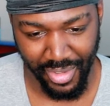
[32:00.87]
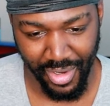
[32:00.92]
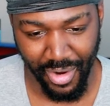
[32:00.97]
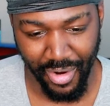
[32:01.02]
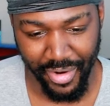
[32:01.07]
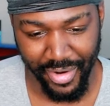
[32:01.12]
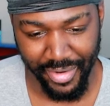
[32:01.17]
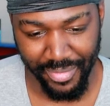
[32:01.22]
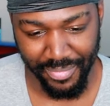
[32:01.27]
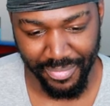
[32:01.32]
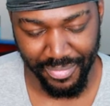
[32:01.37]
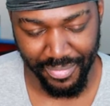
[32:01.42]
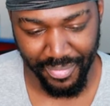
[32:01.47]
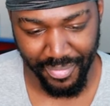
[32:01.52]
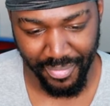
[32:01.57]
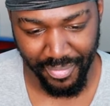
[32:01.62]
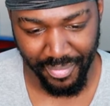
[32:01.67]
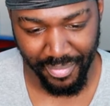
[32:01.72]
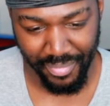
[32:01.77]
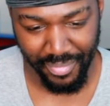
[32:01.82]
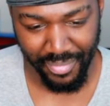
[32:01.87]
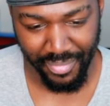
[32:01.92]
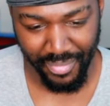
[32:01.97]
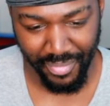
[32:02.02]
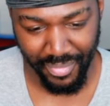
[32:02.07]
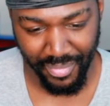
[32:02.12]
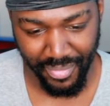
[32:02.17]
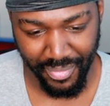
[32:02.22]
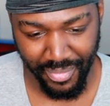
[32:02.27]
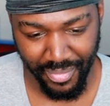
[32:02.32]
Heart. It's what you do
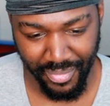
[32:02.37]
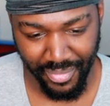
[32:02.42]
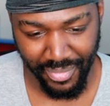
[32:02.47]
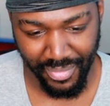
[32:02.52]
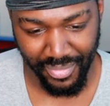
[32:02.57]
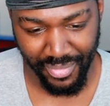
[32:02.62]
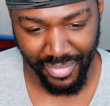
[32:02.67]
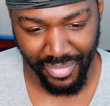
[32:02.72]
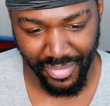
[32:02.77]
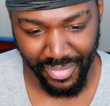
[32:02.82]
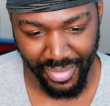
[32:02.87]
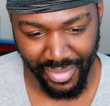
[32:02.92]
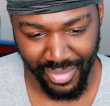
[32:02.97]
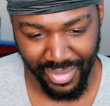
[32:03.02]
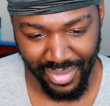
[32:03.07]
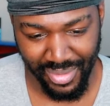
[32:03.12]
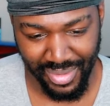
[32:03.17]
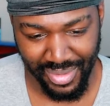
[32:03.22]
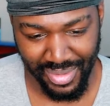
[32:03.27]
that makes you a hero.